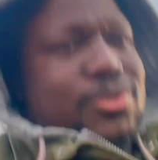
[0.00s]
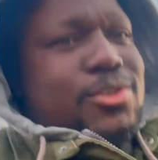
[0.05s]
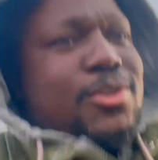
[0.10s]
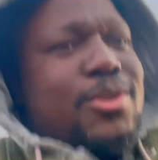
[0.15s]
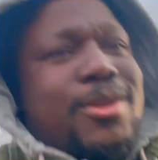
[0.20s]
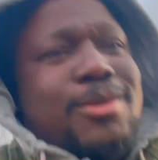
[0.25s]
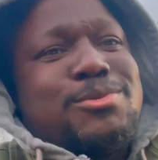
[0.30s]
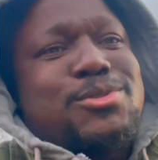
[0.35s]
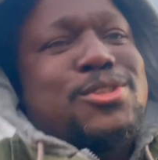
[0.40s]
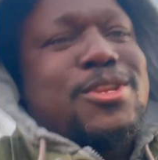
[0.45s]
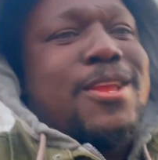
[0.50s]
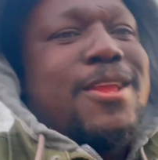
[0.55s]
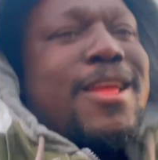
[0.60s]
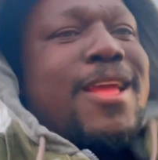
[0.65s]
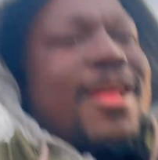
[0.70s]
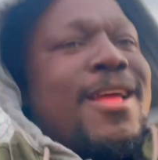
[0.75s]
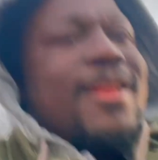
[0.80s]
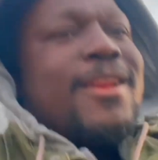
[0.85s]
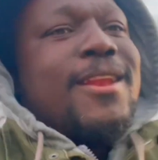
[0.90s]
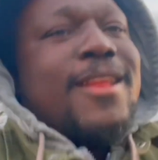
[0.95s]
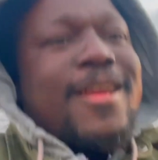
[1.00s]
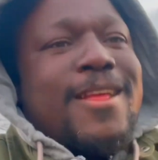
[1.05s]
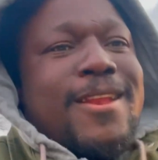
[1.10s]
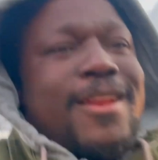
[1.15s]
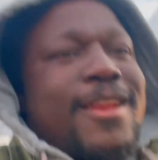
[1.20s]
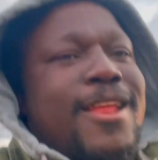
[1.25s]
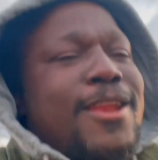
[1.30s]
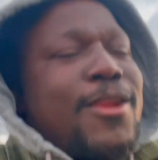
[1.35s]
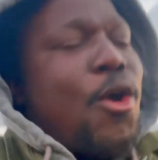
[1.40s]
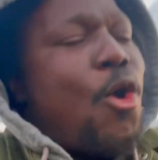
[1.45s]
You know what I'm saying? Let
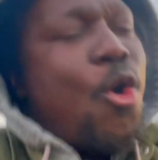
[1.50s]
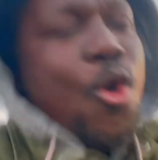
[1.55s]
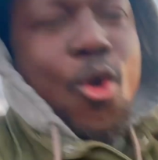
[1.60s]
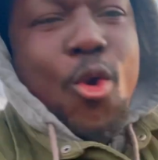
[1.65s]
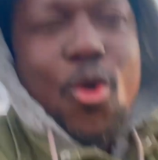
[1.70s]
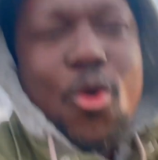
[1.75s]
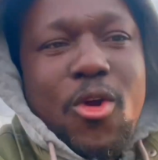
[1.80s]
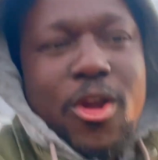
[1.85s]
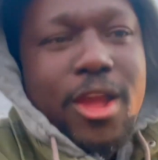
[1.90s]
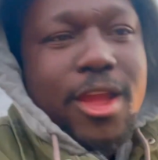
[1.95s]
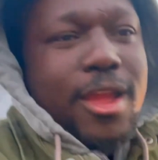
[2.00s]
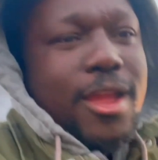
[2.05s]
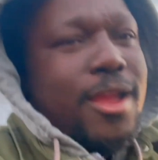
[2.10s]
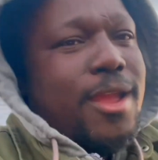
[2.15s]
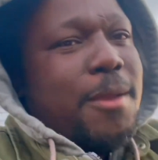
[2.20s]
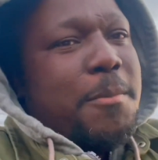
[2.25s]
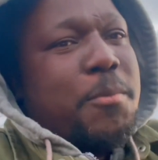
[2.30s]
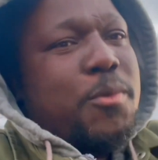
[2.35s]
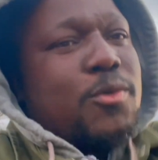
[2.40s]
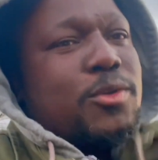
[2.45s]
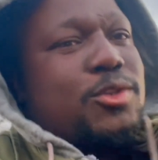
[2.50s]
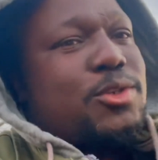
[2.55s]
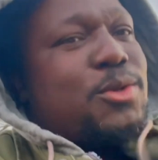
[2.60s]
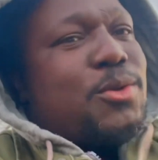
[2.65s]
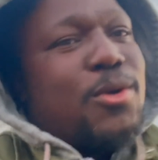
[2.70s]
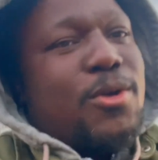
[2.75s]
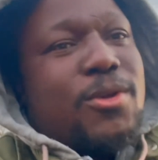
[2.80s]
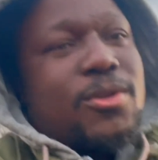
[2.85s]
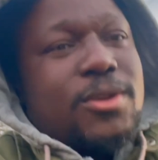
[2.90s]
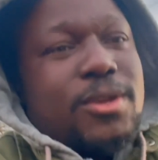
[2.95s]
an old head put
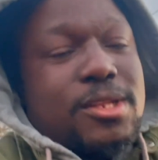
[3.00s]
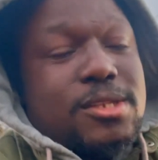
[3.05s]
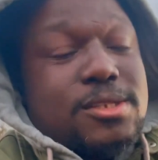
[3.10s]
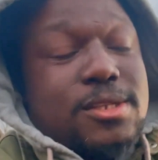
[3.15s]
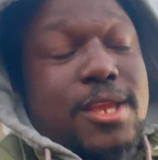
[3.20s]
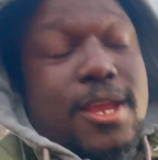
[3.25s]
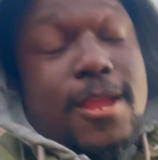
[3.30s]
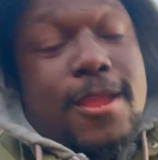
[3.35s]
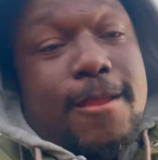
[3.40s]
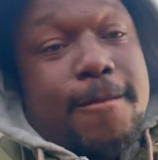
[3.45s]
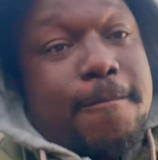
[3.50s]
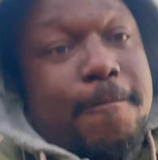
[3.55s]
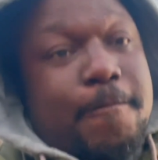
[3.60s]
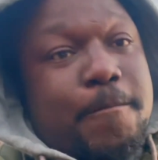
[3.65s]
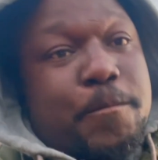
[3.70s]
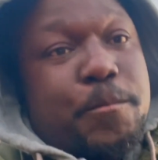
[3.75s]
you on this game.